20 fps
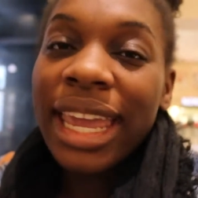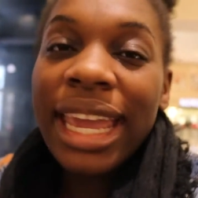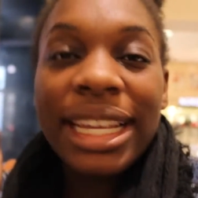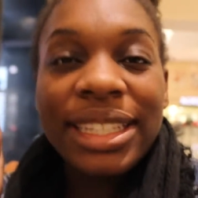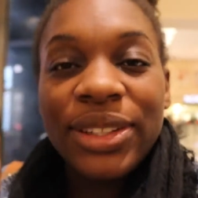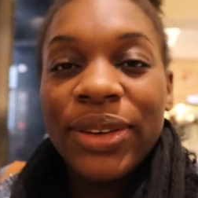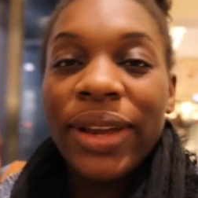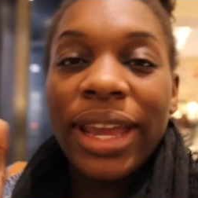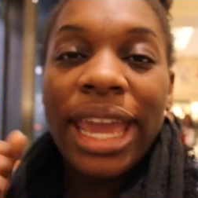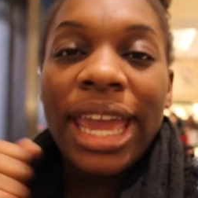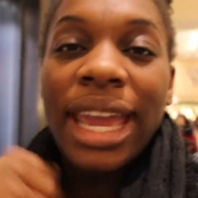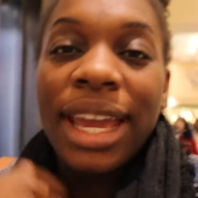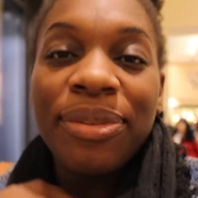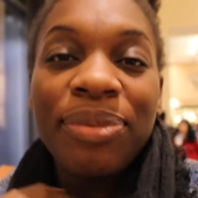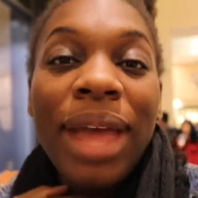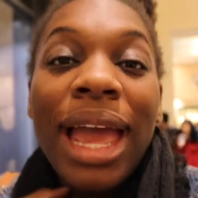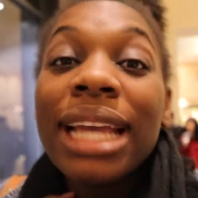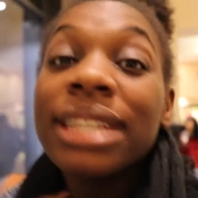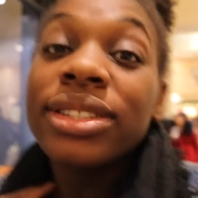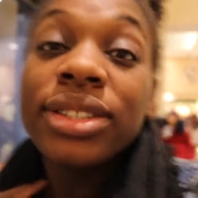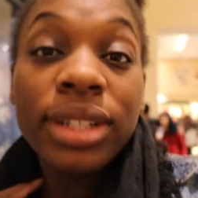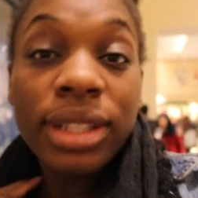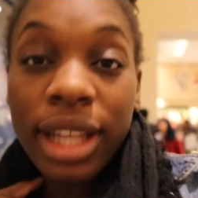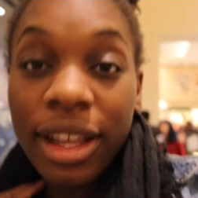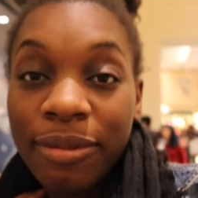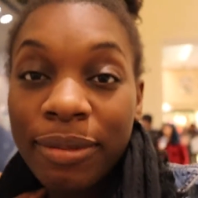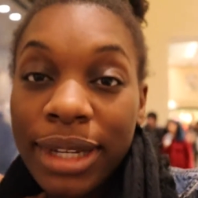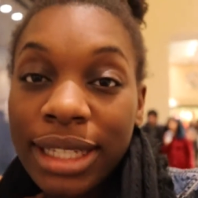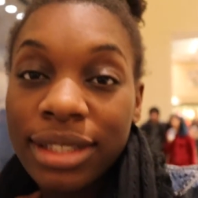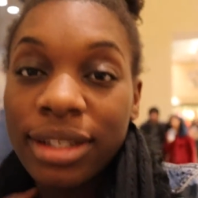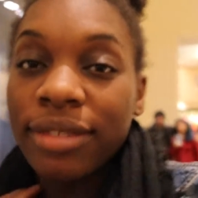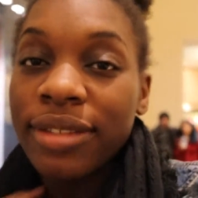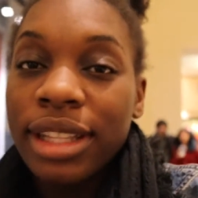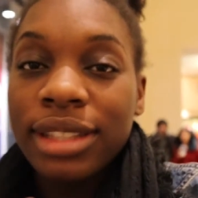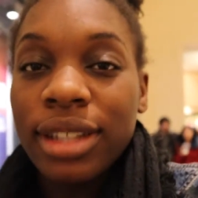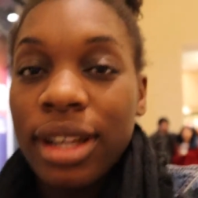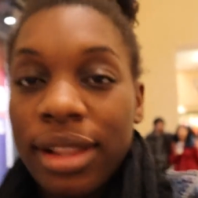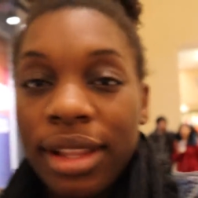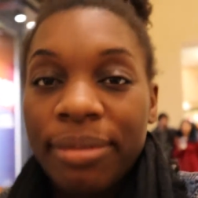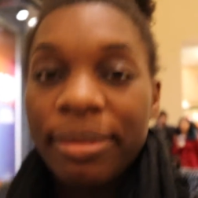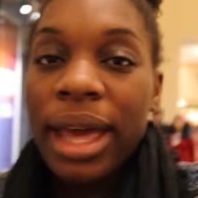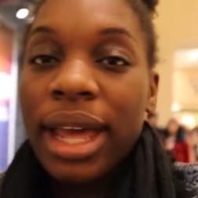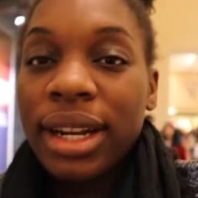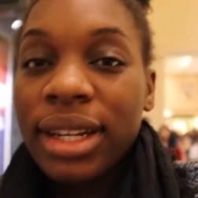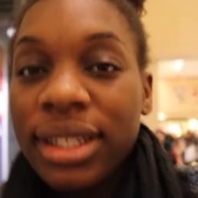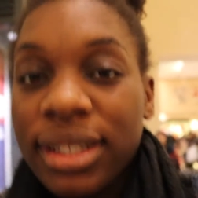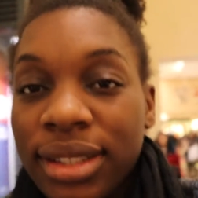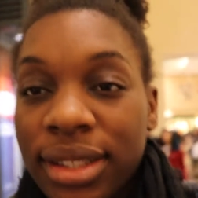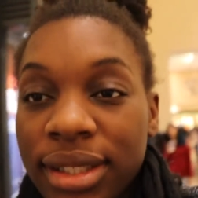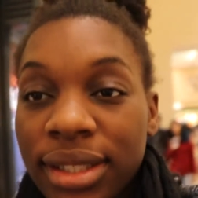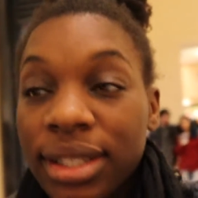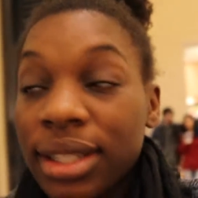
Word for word: It's okay. I still love myself. That's all that matters.